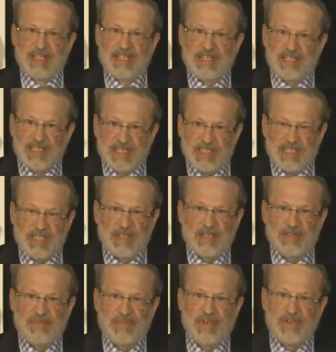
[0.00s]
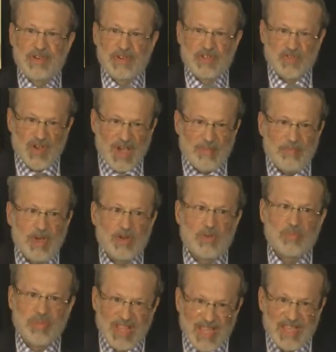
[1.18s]
that she's looking for her
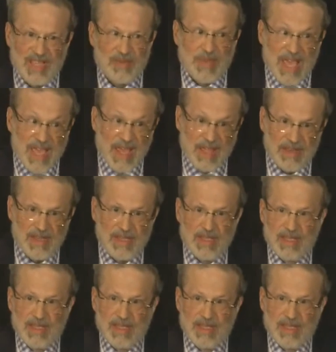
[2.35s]
trombone-playing man